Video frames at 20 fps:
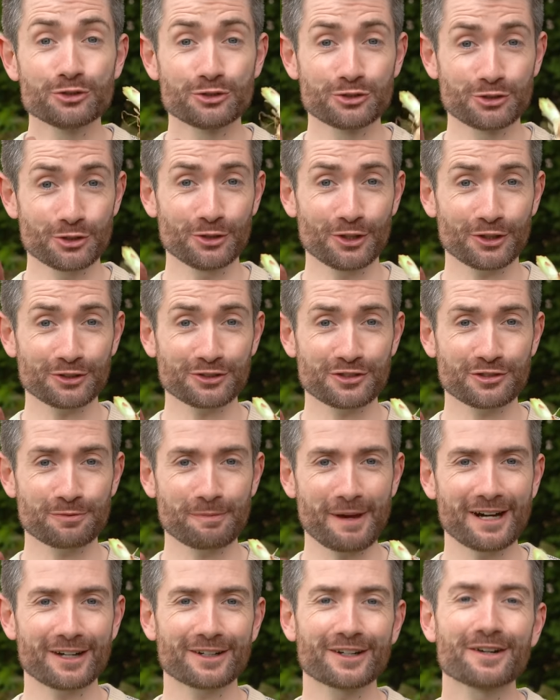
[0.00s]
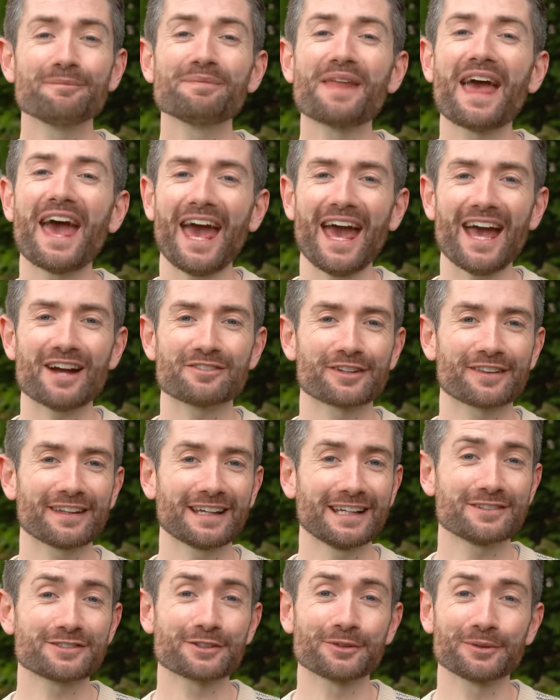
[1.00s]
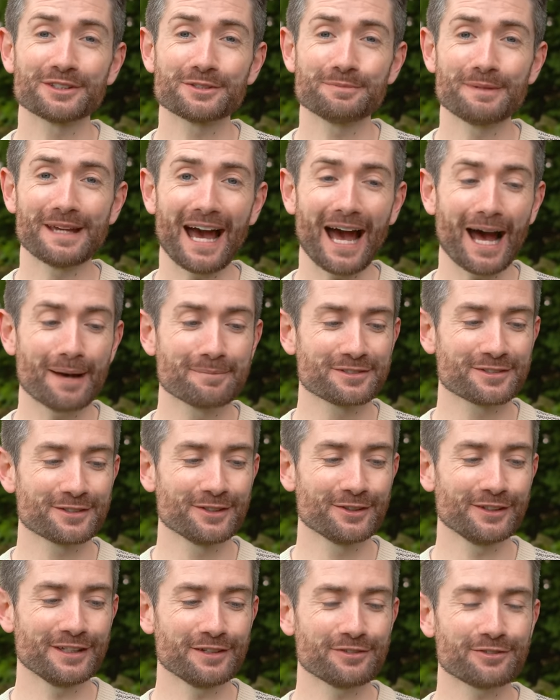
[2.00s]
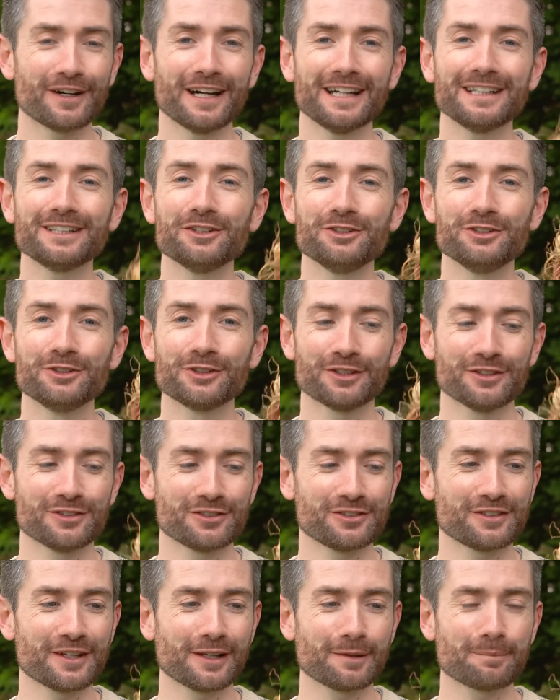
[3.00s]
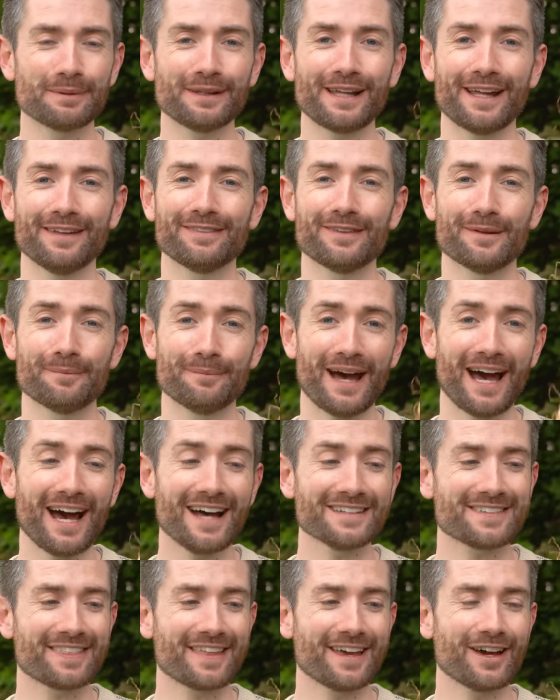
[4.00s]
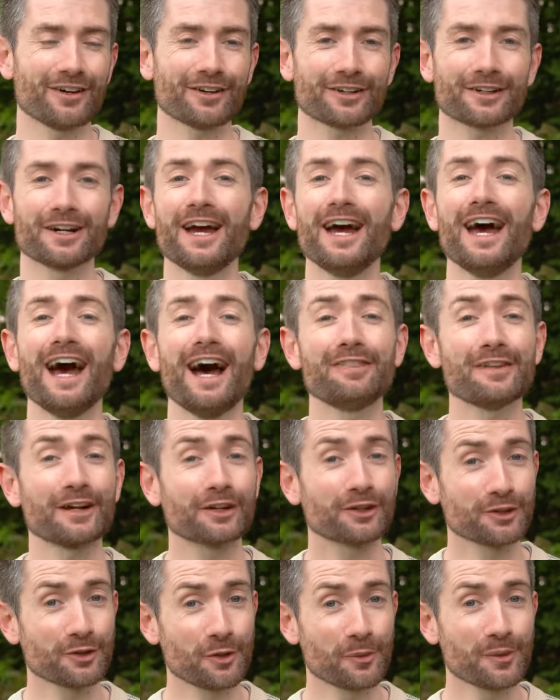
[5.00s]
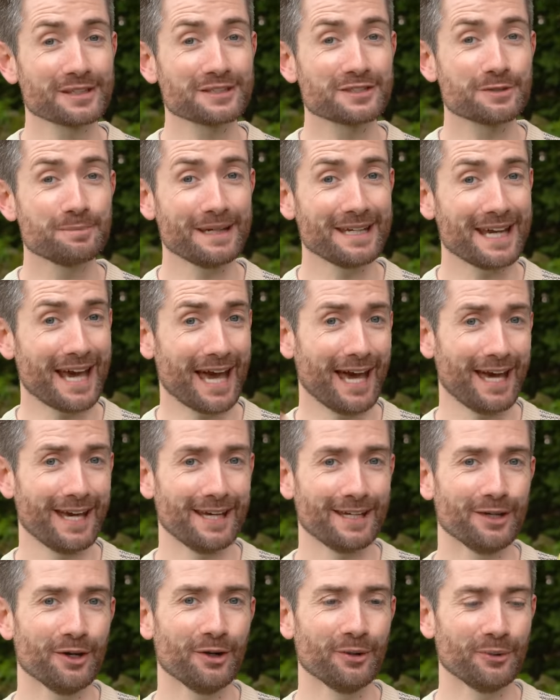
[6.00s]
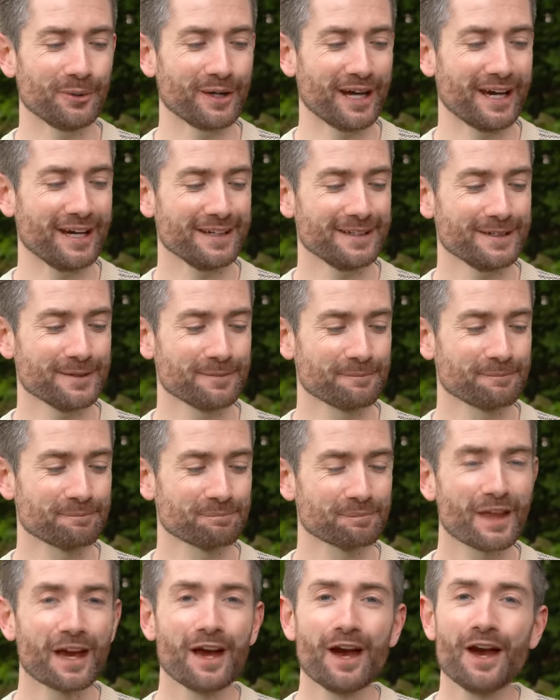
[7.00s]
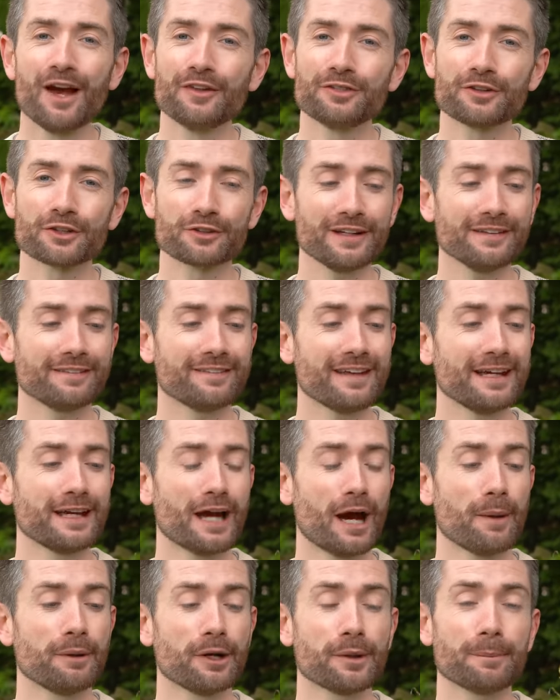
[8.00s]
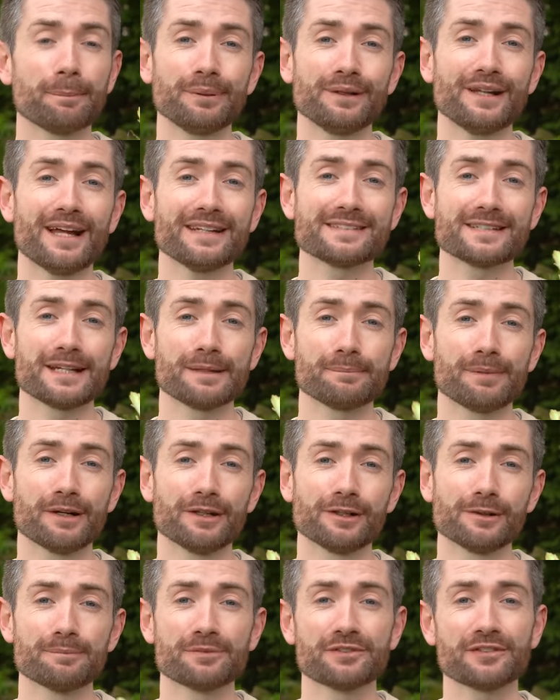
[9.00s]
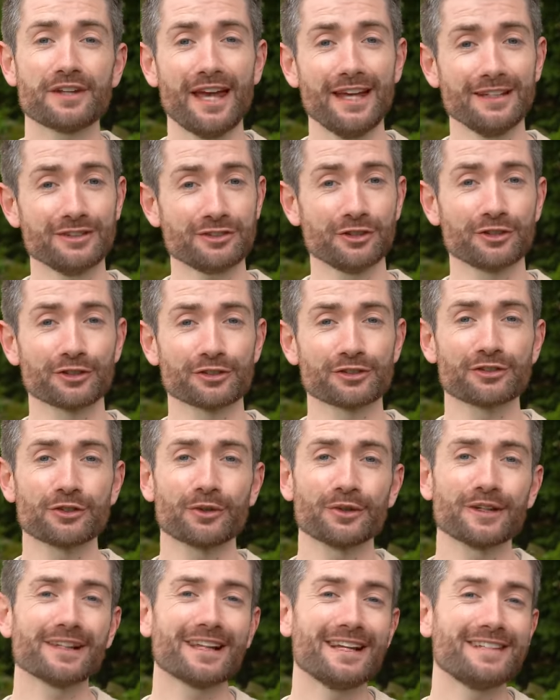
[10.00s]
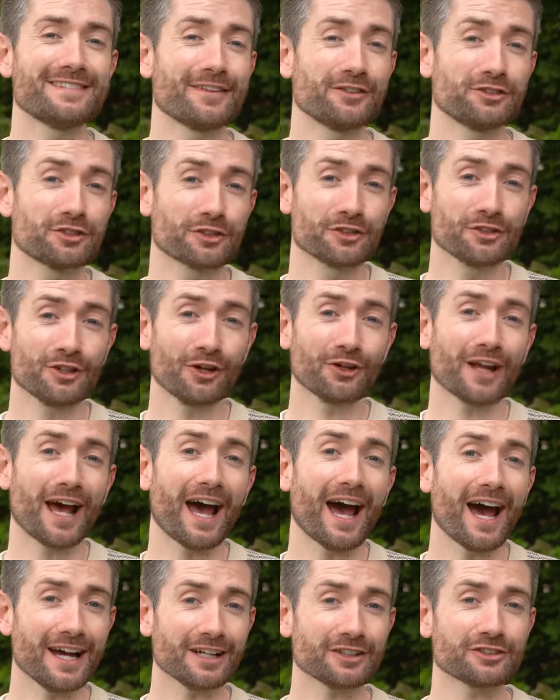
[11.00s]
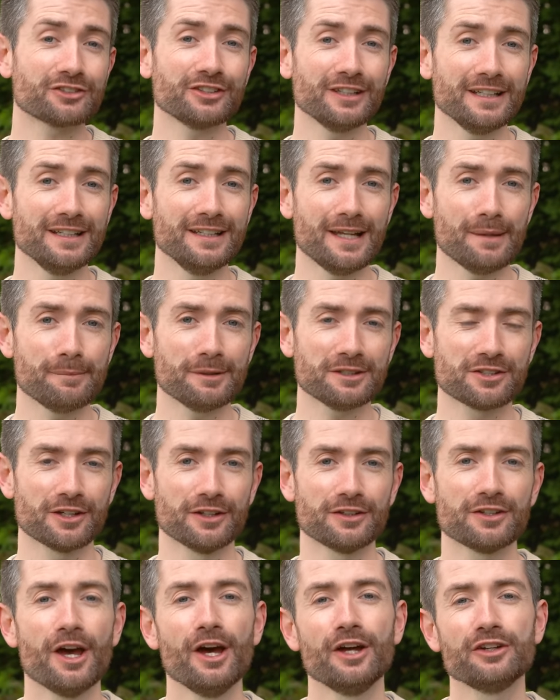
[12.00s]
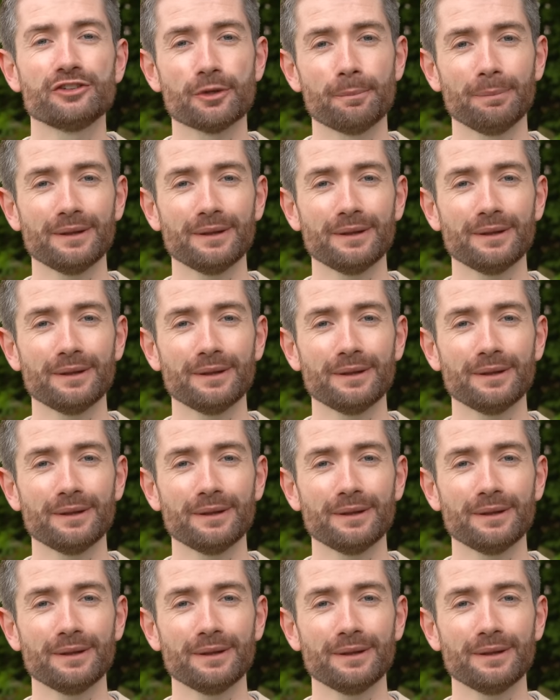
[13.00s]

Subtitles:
Do not despair. Everything is going to be absolutely fine. You can still plant them as they are and they're going to be a-okay. The great thing about planting bulbs into your soil is that you're not actually limited to